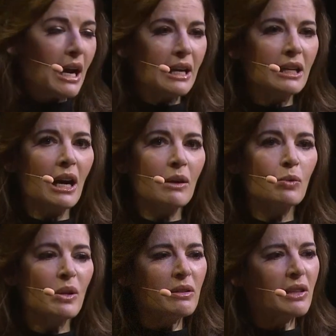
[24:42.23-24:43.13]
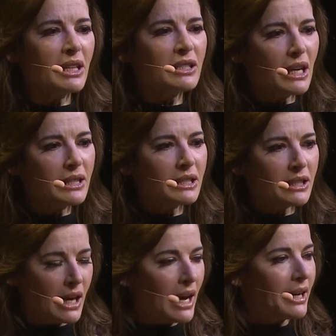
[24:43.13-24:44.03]
And one of the things I
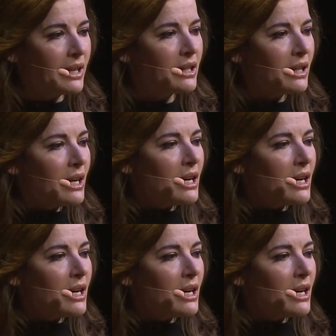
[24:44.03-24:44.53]
dislike